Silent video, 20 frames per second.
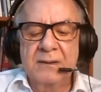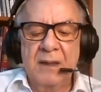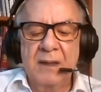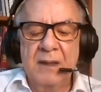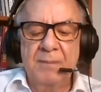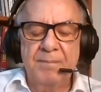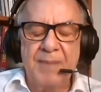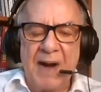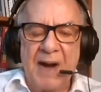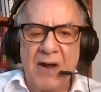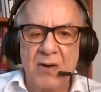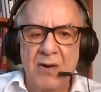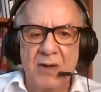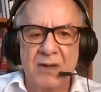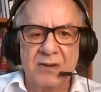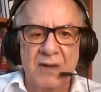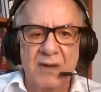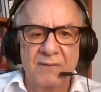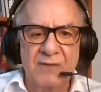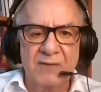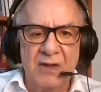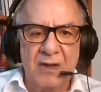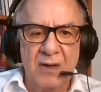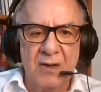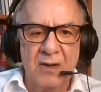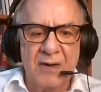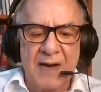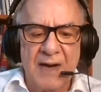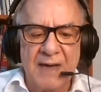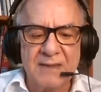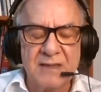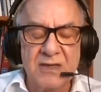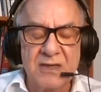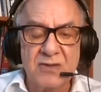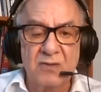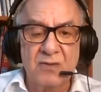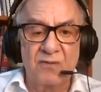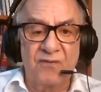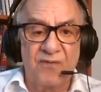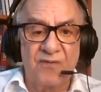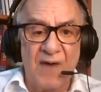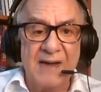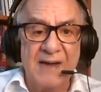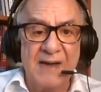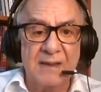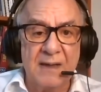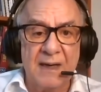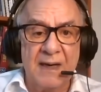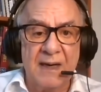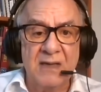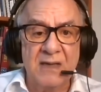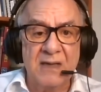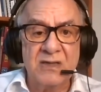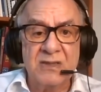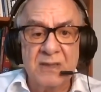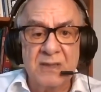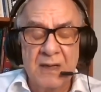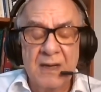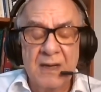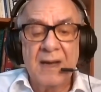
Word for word: the priority of decolonizing is to fight against